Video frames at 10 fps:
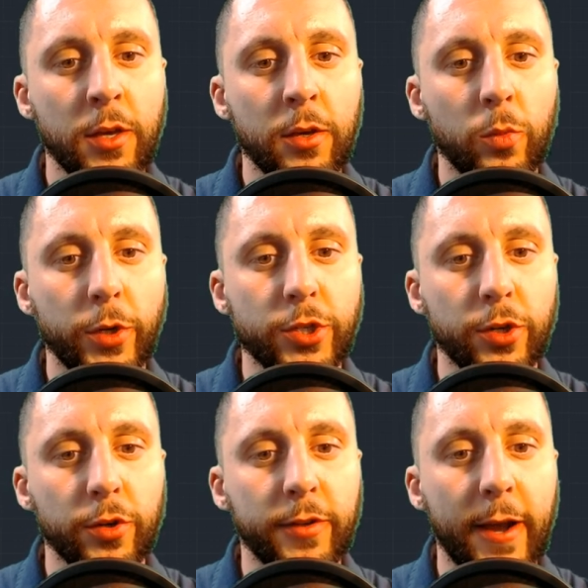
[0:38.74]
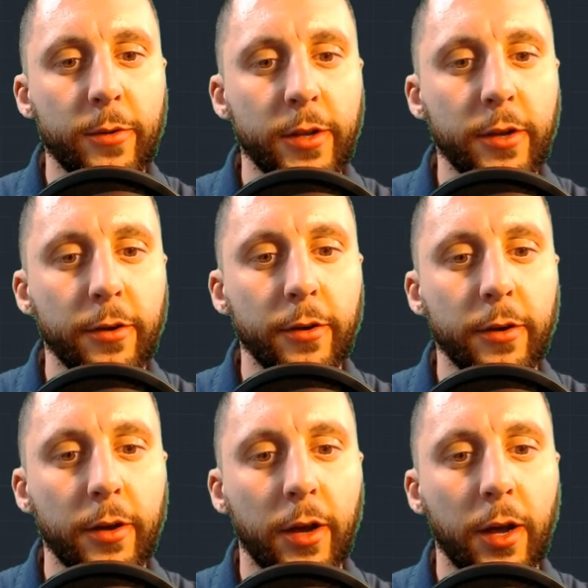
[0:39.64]
which are down here
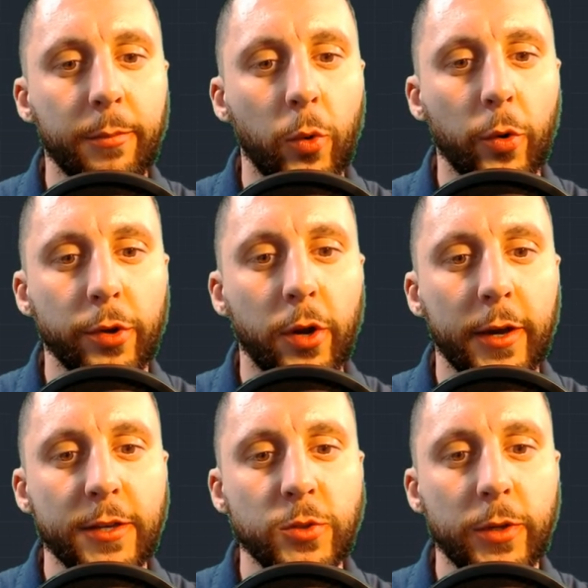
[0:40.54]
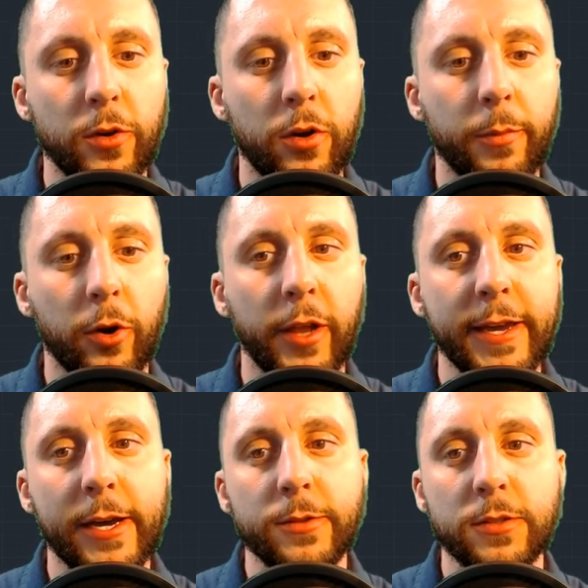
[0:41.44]
um, or you know I guess we can call them our
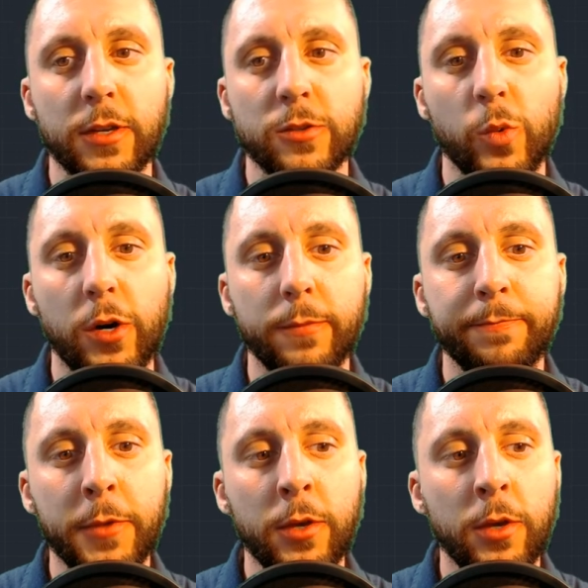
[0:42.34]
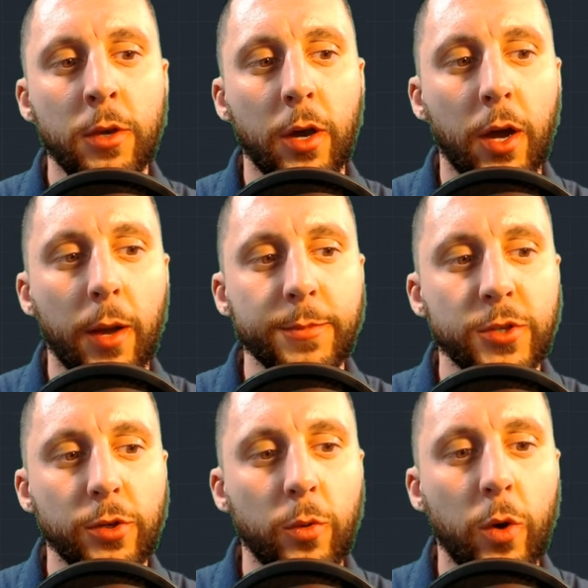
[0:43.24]
layouts as well um, so
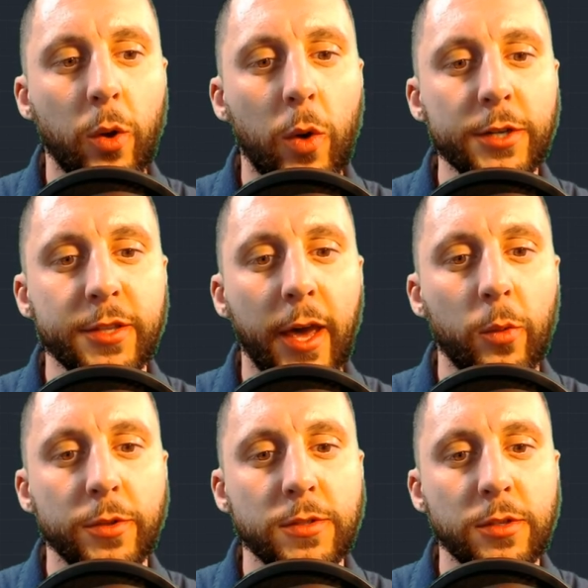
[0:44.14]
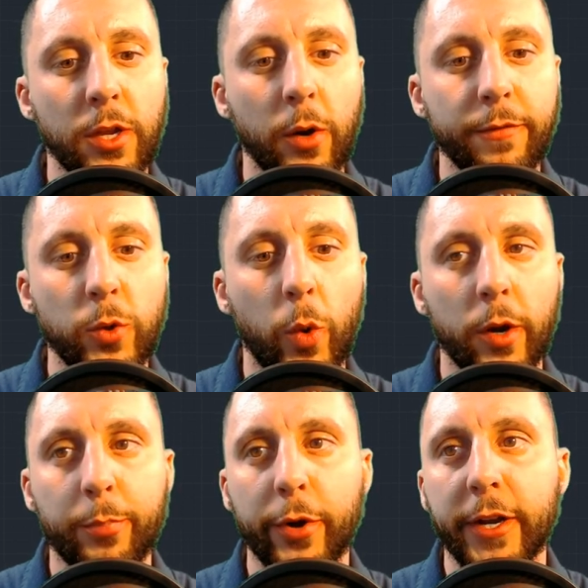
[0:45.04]
you'll want to watch that one you know if you want
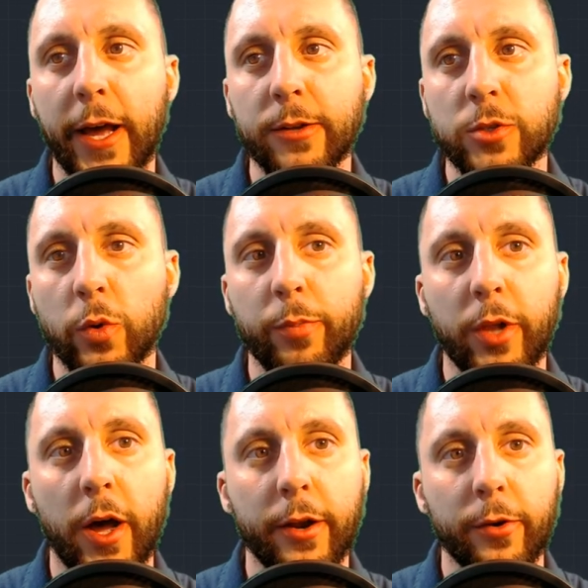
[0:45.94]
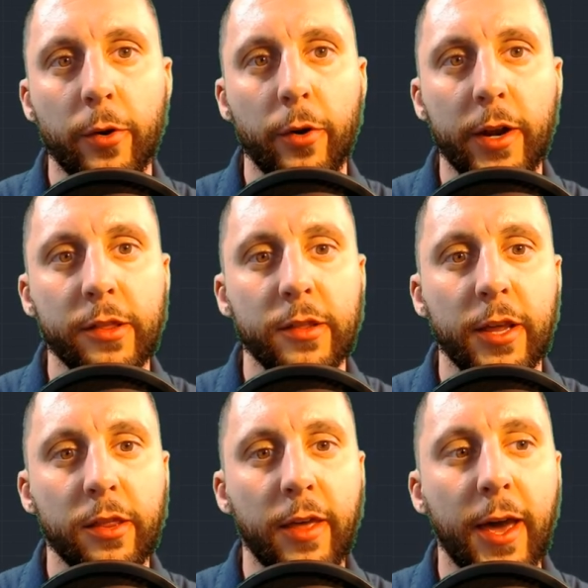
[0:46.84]
to print it out to a plotter or anything
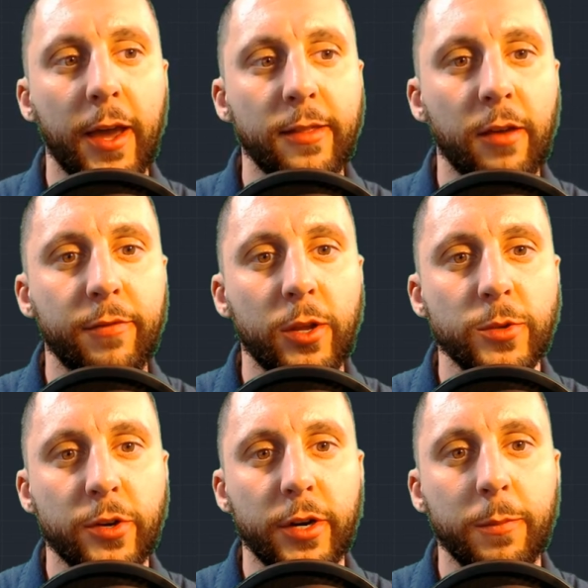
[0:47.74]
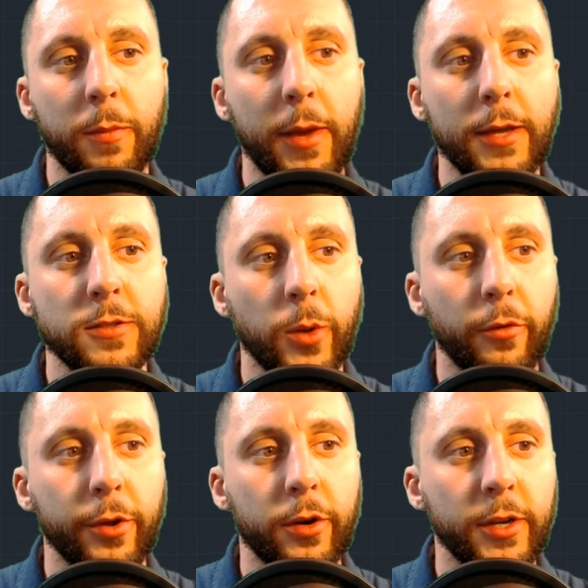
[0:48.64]
like that and that video has already been made so I
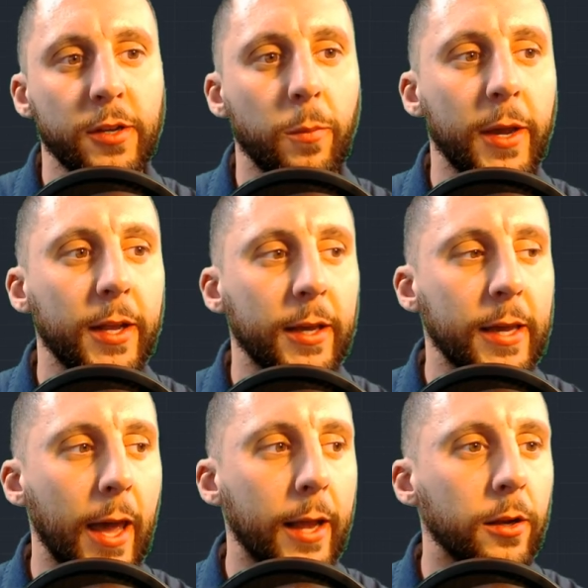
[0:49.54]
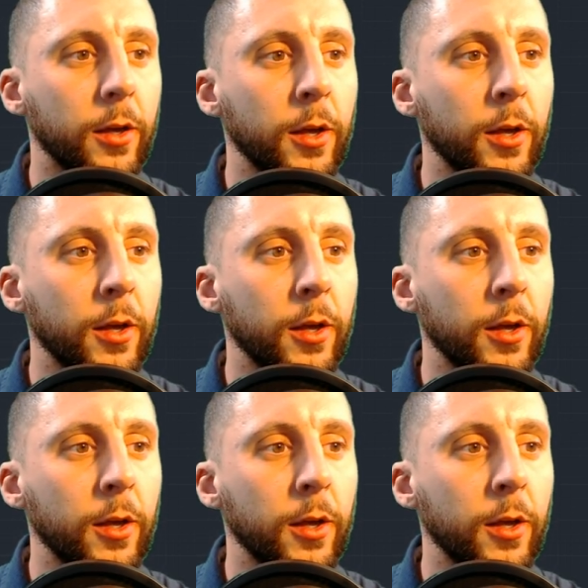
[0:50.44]
really don't need to make it again